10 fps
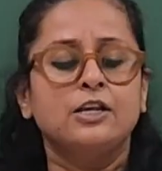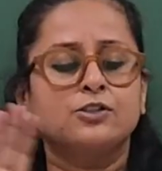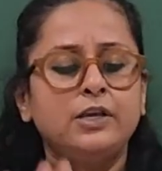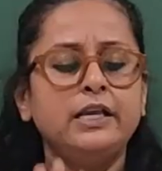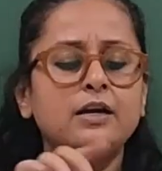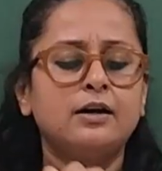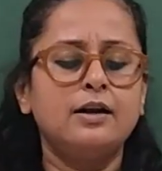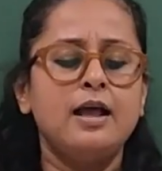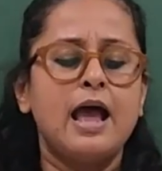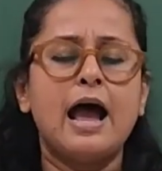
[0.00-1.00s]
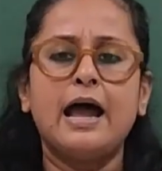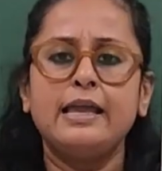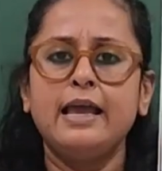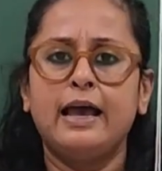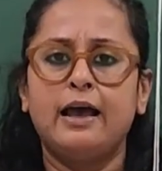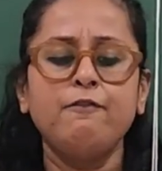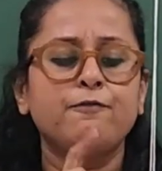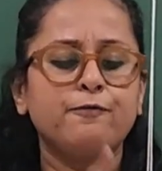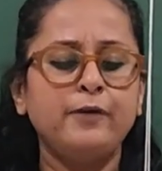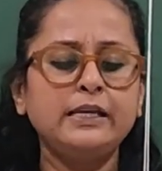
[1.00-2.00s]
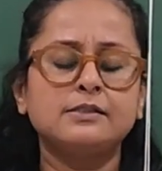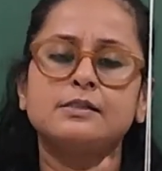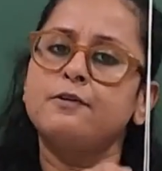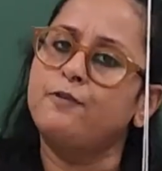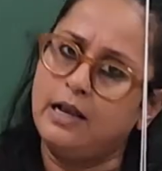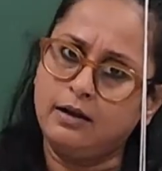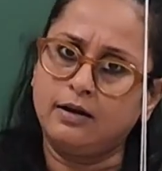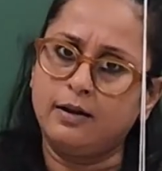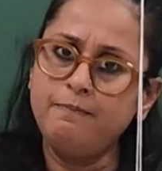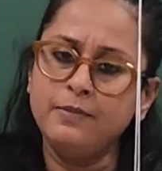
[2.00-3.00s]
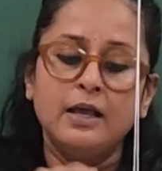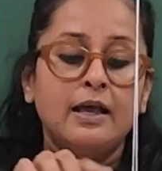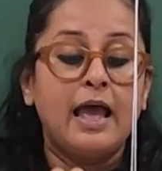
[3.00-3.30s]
So here I have fixed the fulcrum